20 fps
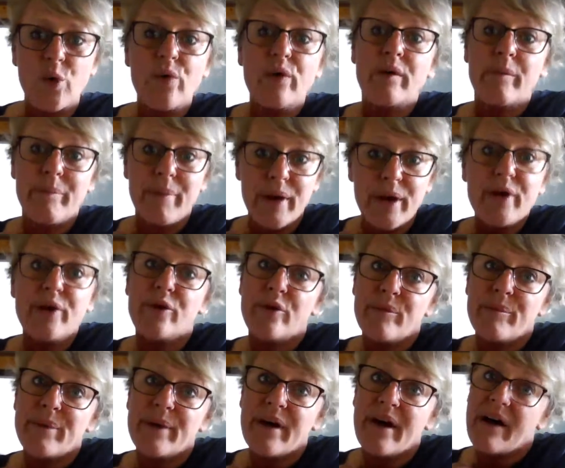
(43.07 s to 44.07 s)
or
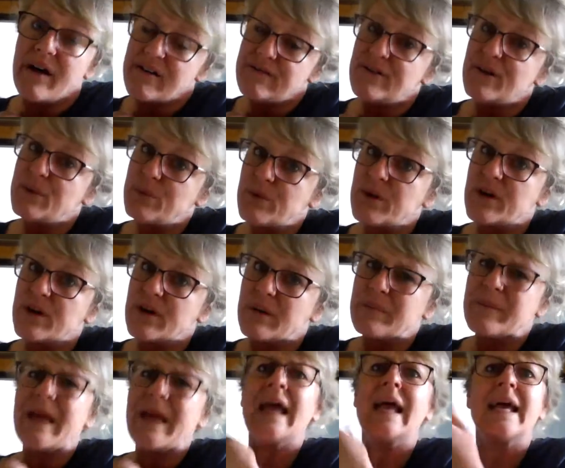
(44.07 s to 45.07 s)
poop of a
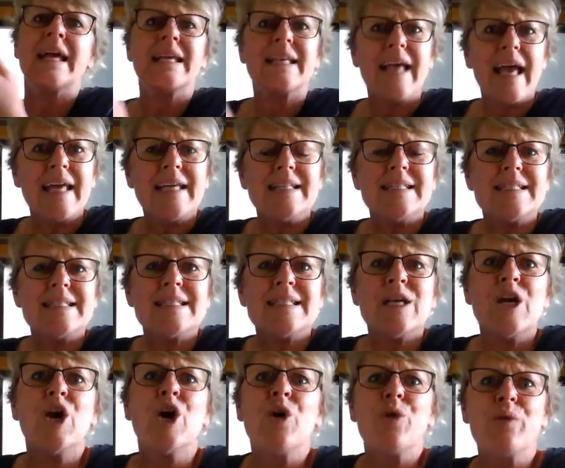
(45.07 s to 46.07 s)
worm. Guys,
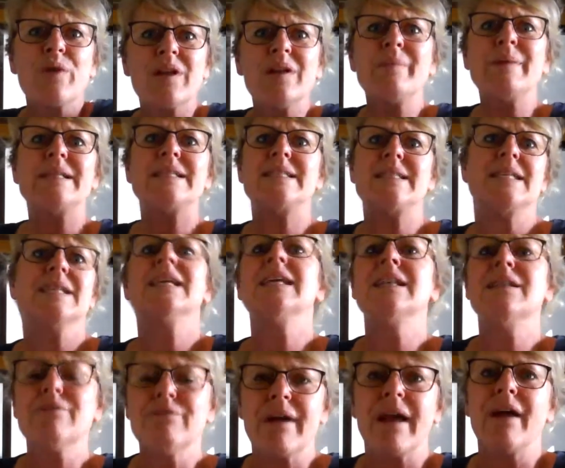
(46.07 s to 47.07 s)
we're going to be
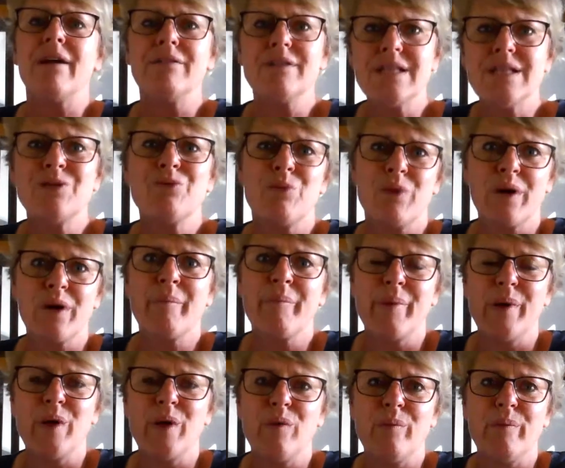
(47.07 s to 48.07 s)
digging around in worm
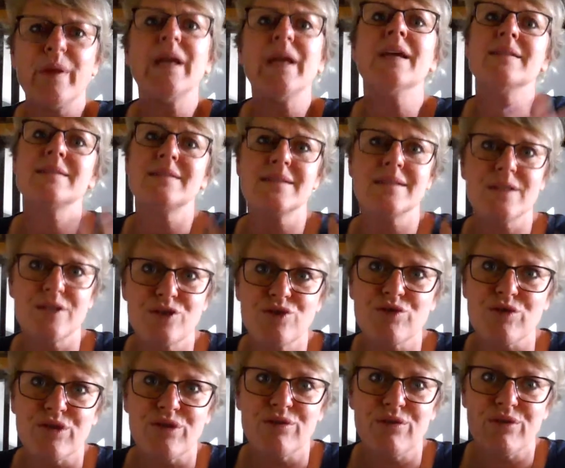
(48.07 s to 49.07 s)
poop. It's the
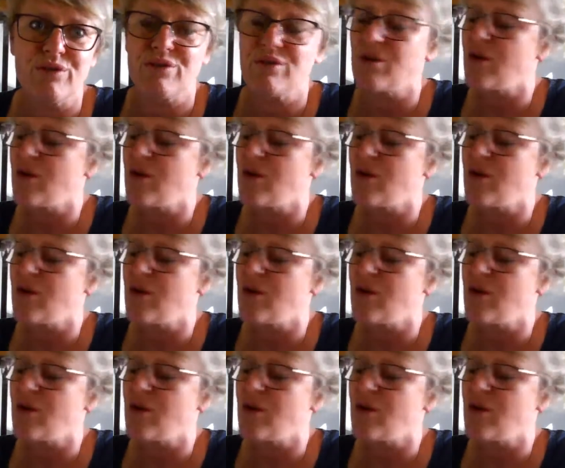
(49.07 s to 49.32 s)
truth.